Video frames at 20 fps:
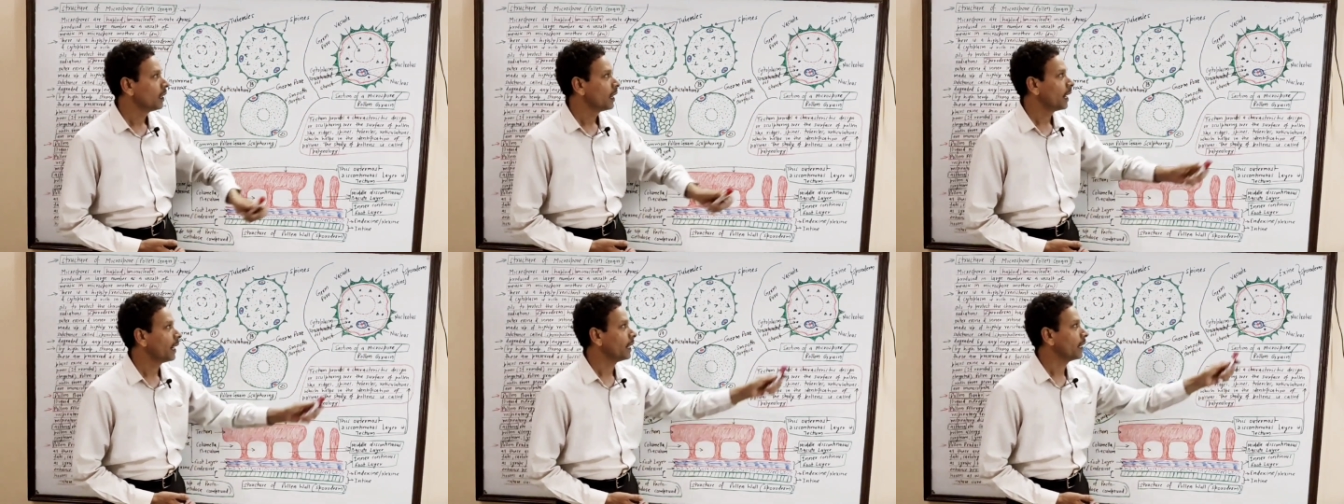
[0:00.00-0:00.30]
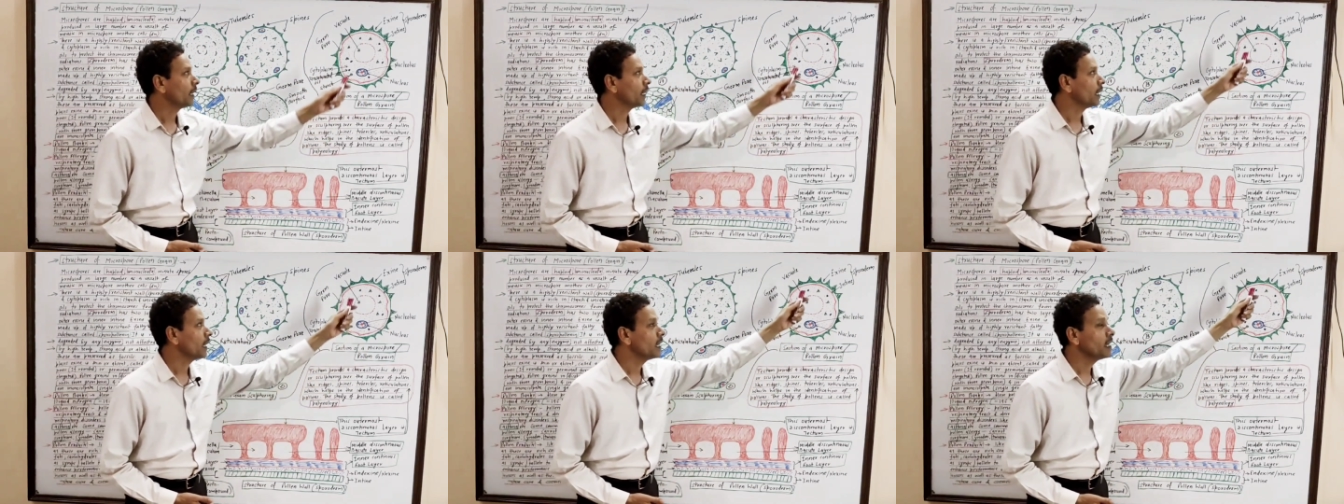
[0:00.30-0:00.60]

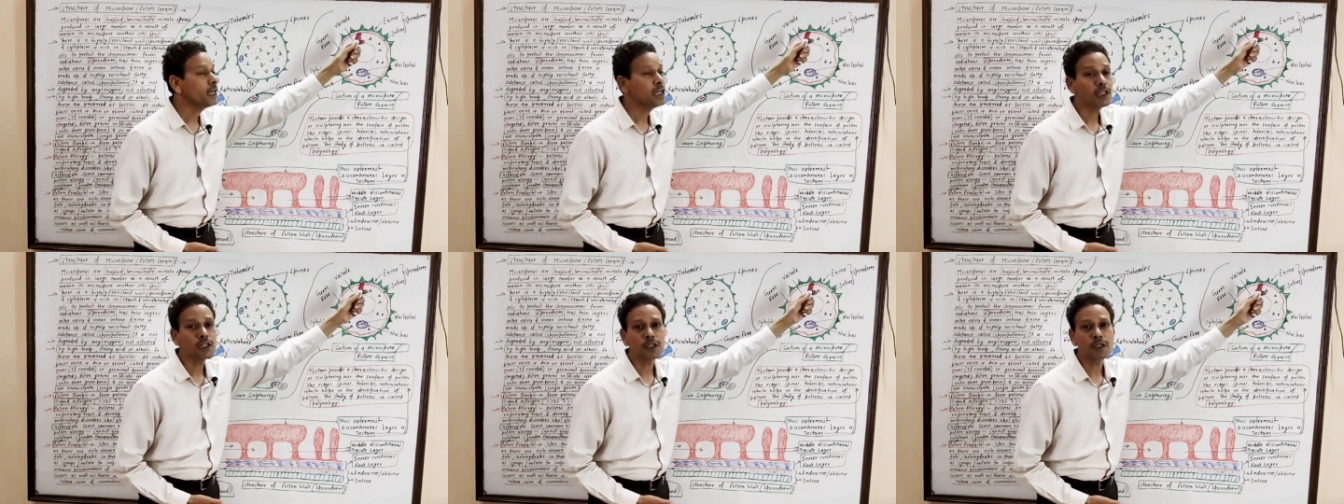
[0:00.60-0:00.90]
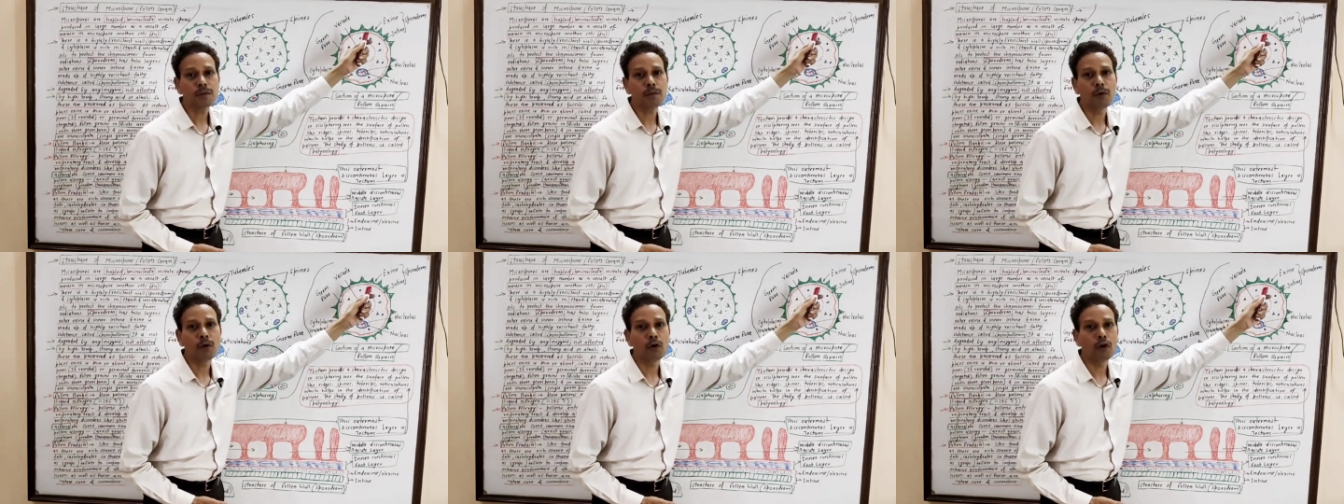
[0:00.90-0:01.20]
and each
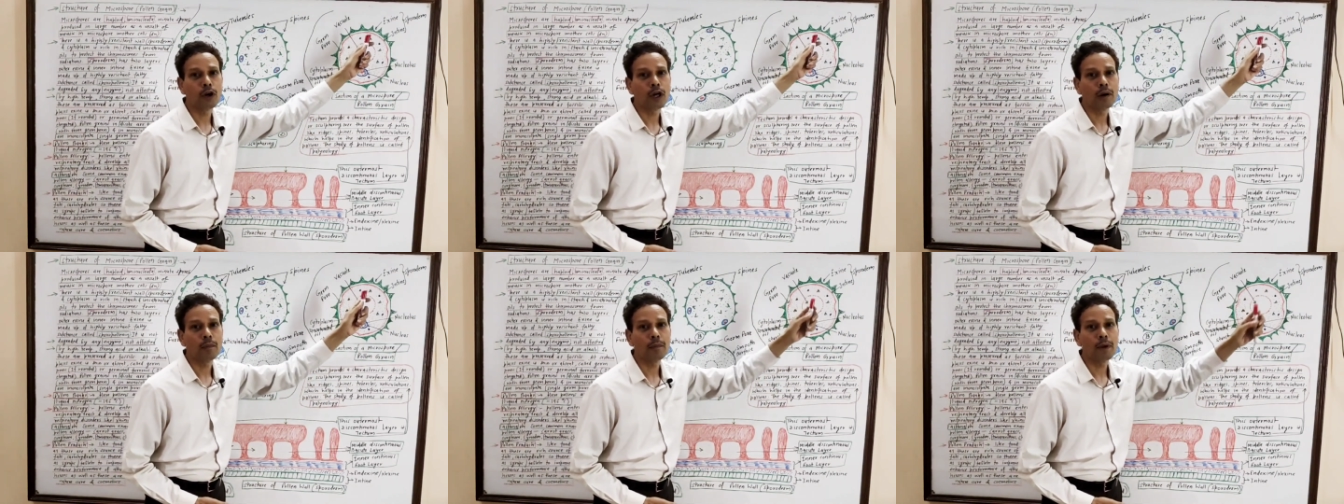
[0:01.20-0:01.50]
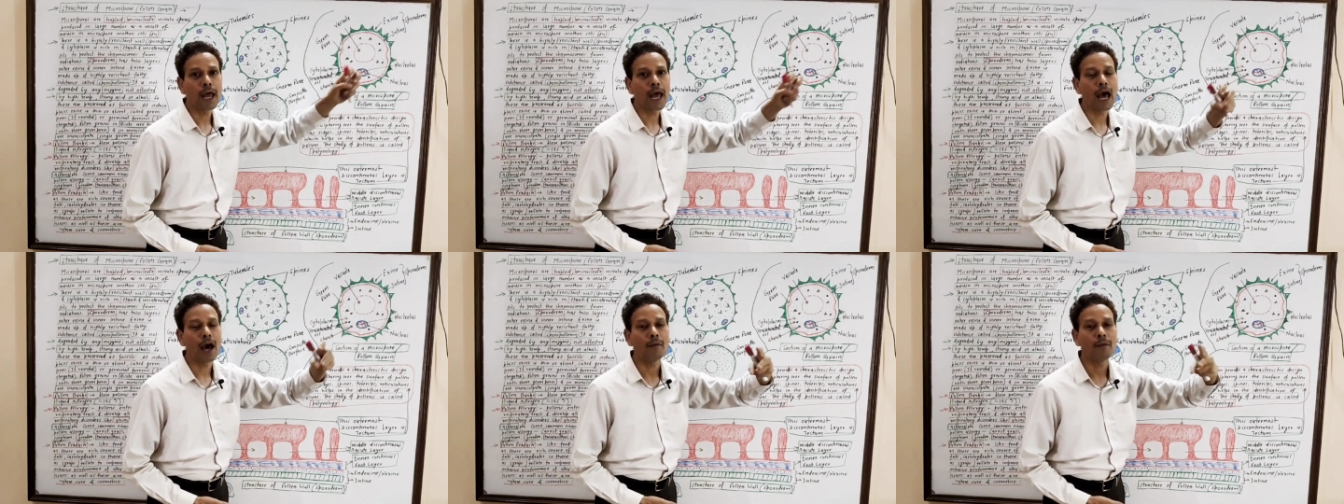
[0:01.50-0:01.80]
sporodum
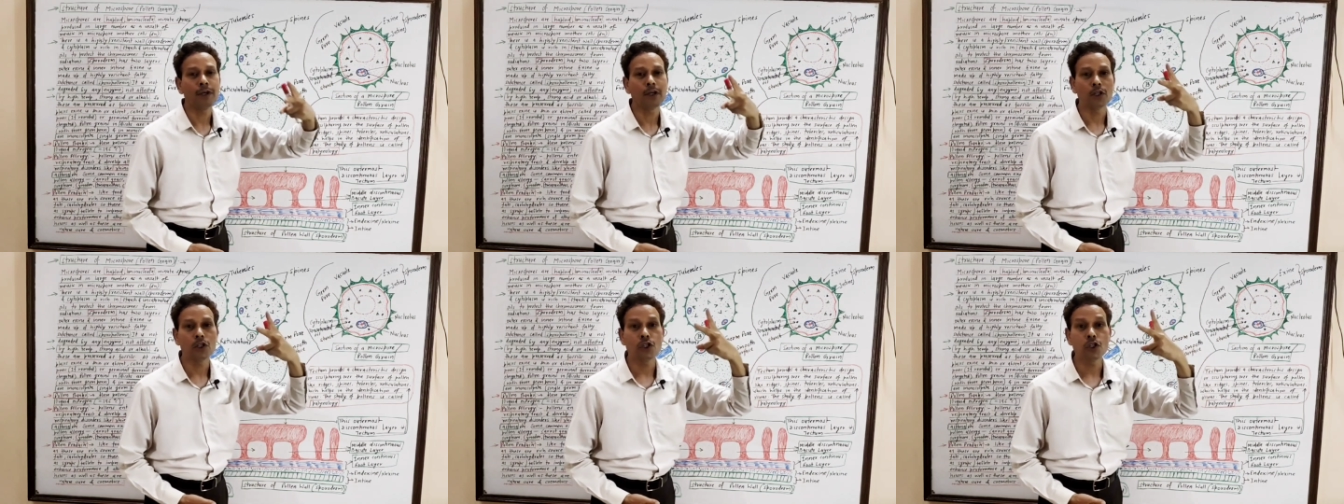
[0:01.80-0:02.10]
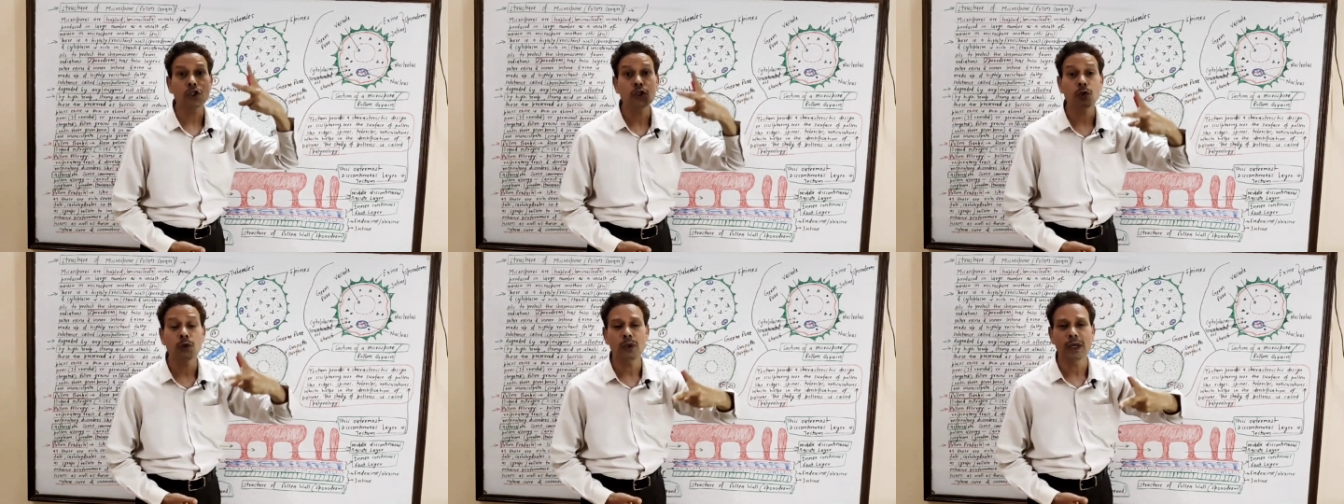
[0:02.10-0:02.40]
having
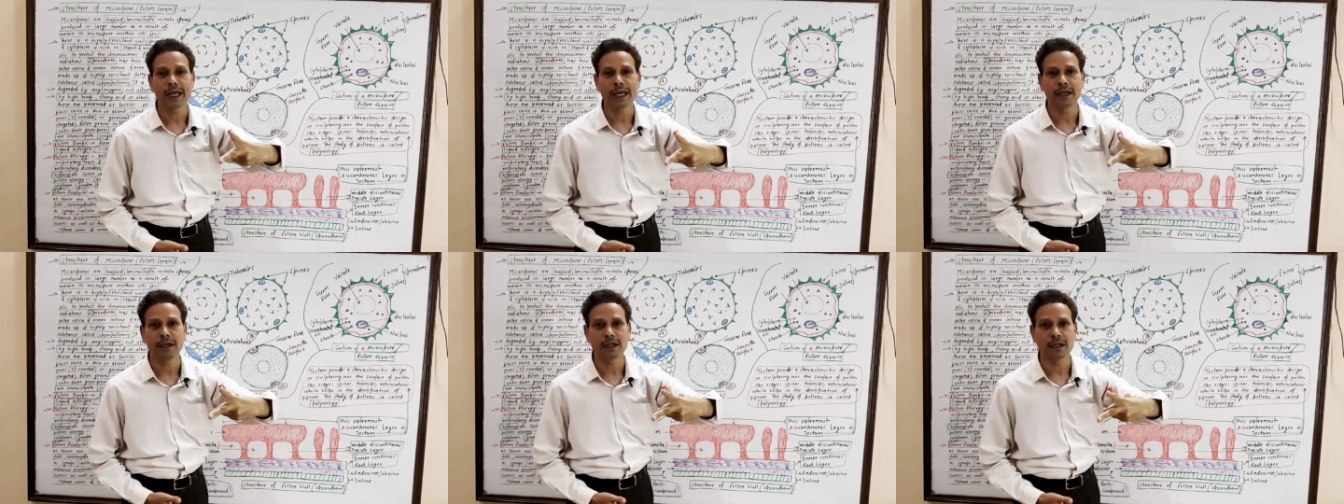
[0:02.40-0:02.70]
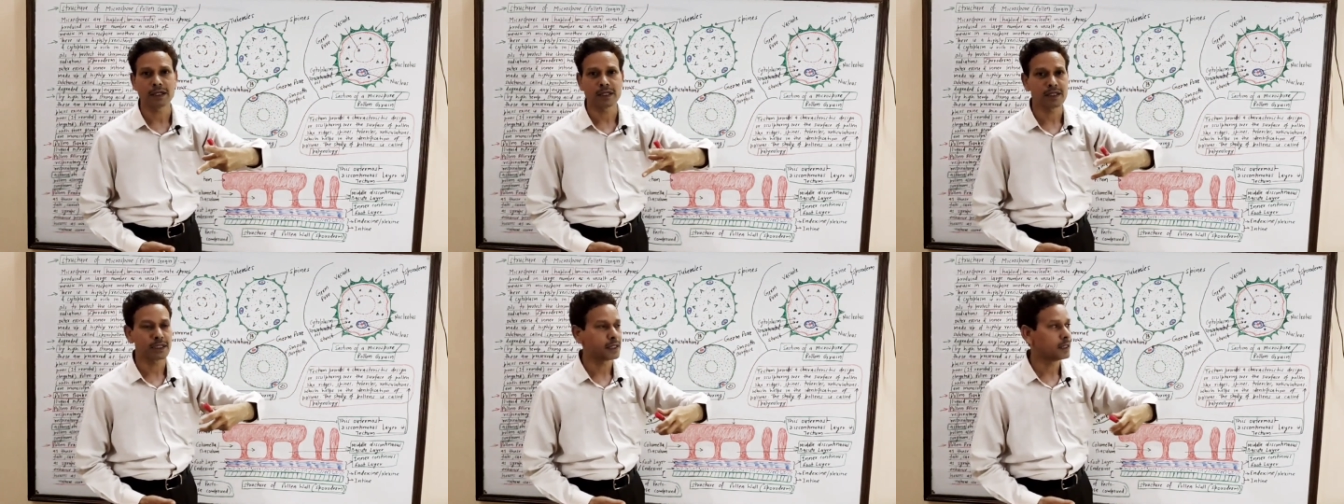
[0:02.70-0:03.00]
two
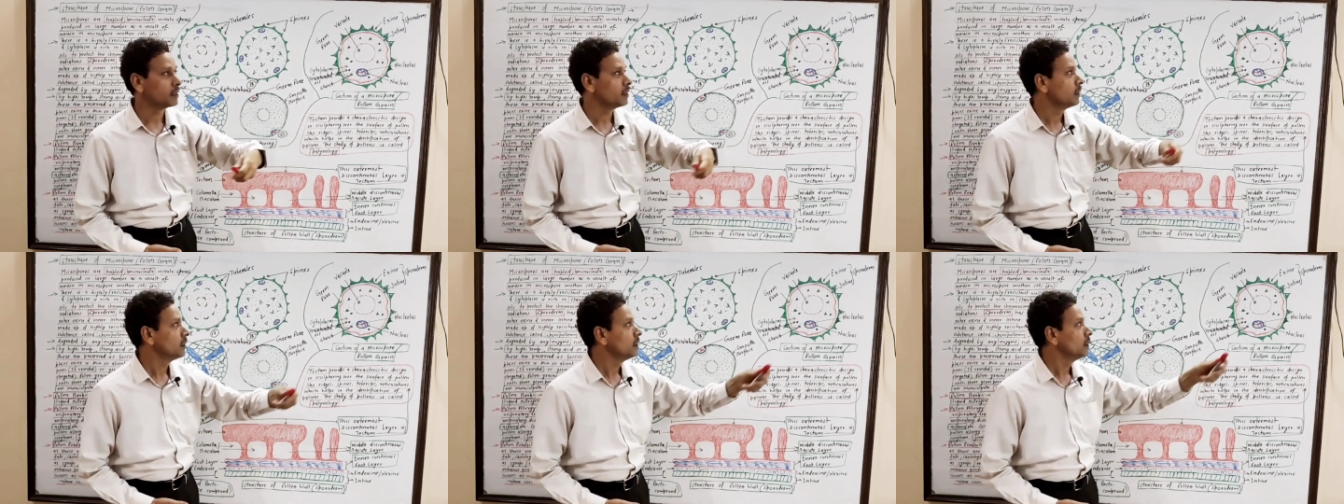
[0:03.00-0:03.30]
layers,